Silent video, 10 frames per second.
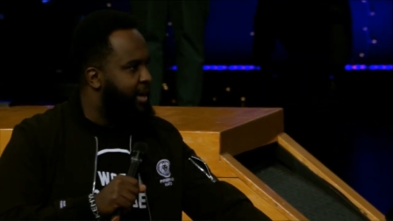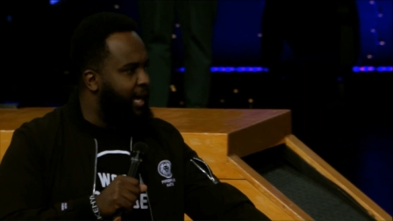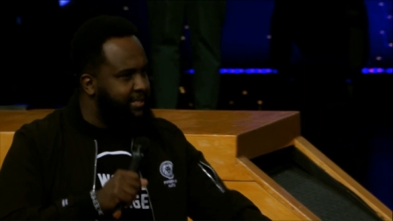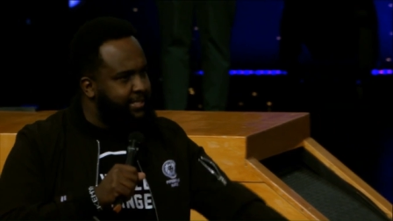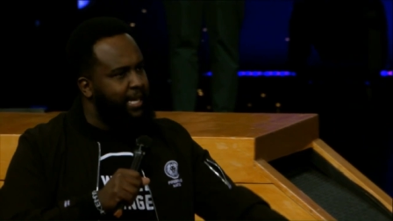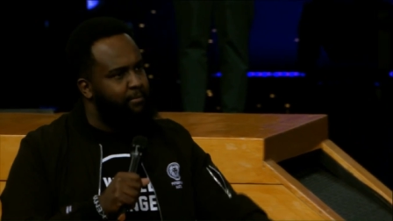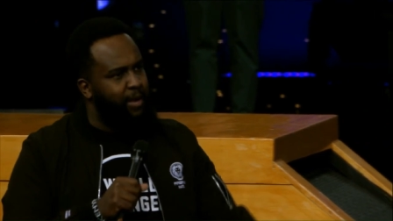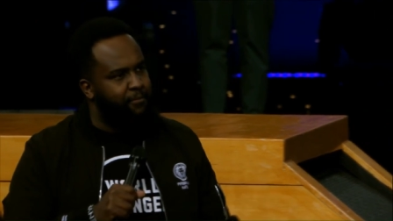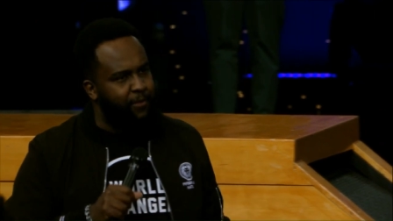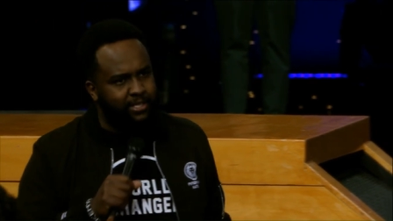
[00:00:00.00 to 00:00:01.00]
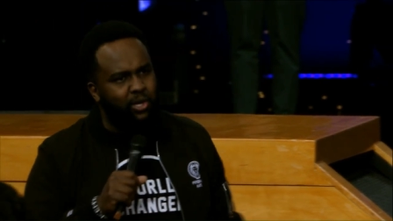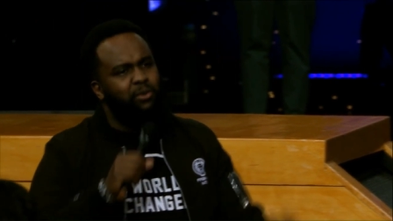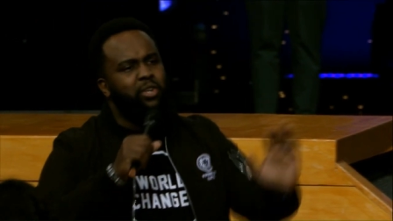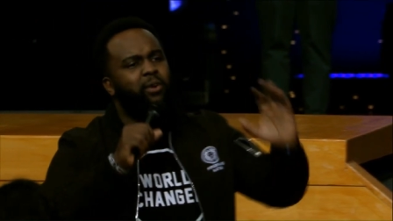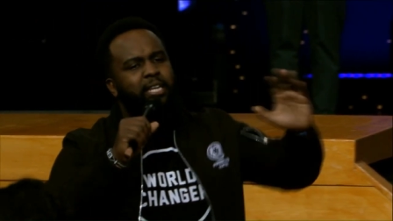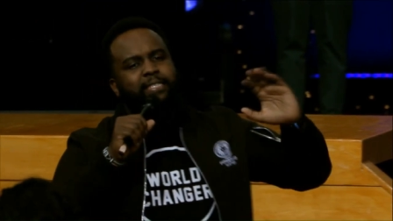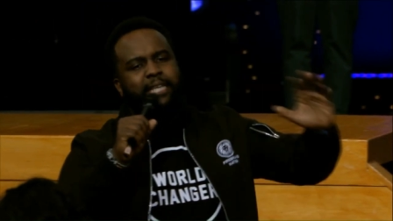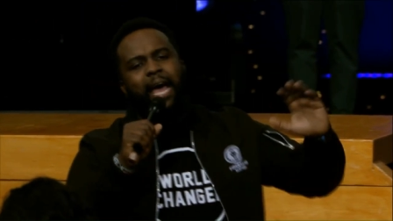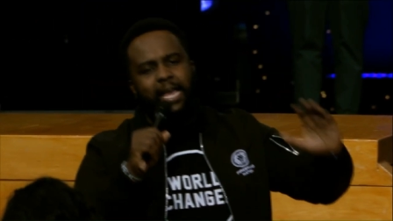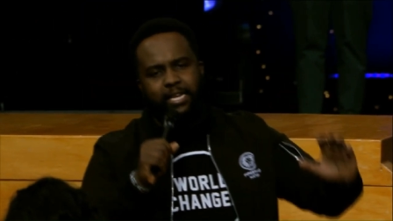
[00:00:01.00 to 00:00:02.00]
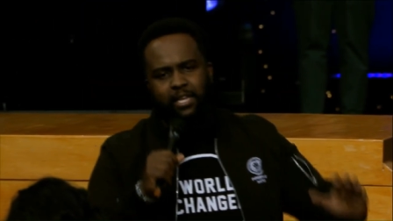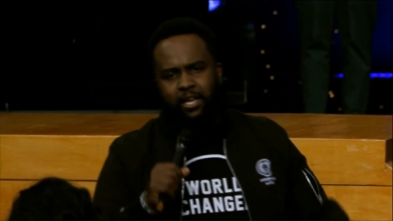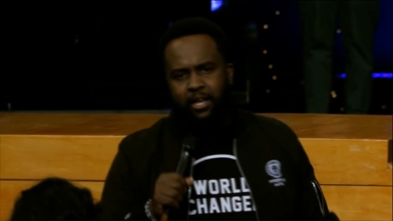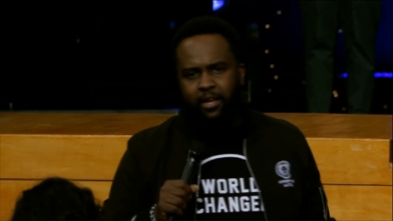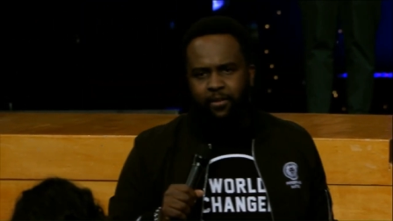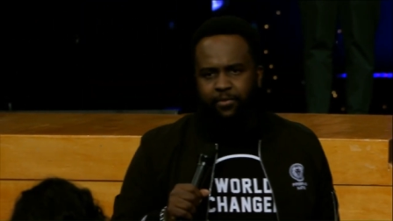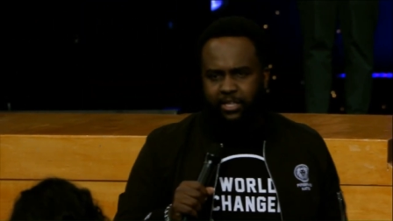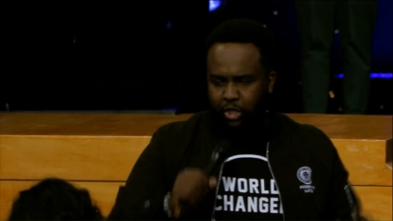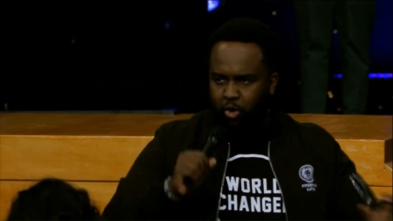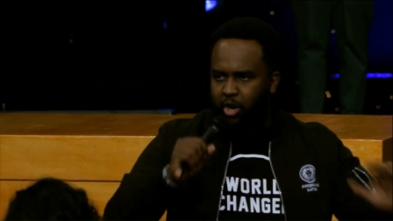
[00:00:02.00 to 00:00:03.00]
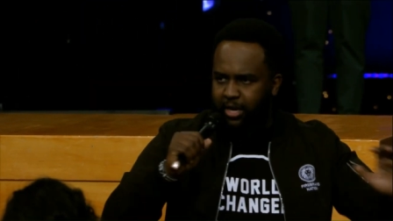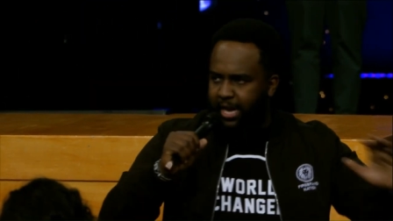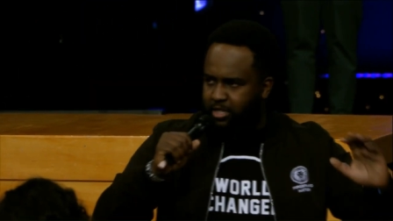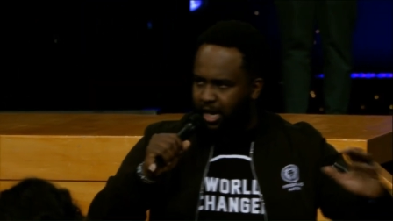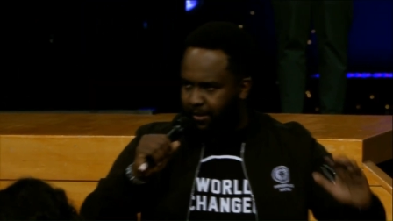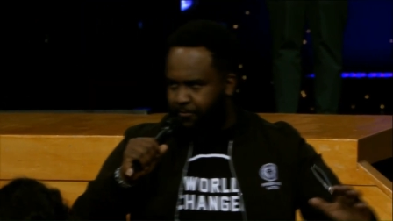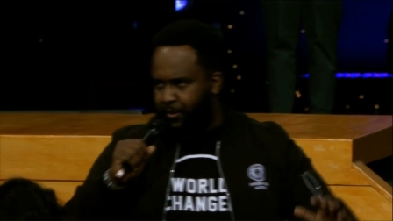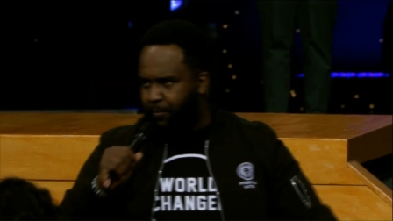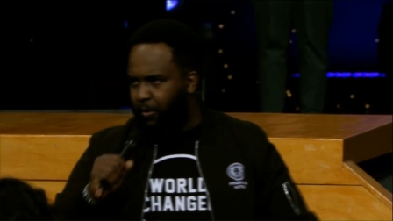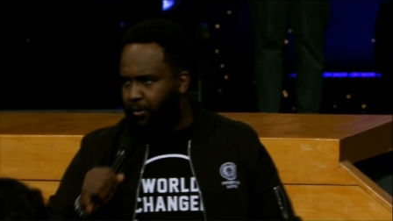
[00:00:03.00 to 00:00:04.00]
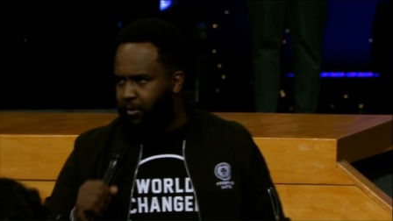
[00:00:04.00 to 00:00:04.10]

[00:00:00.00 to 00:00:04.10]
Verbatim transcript: and seek my faith, don't, don't decide that you're going to get comfortable.